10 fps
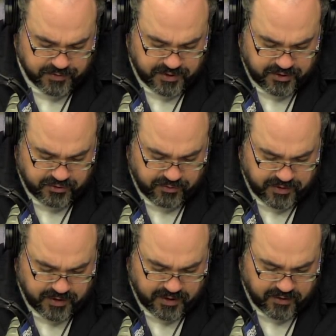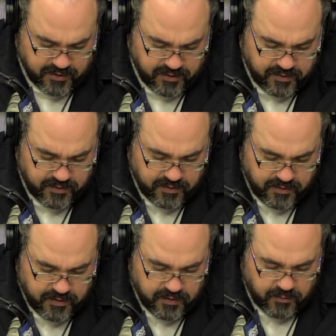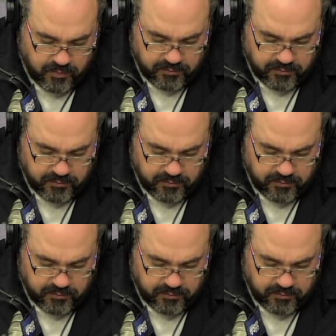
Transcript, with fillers: an issue there. That's the name of the horse. Scratch.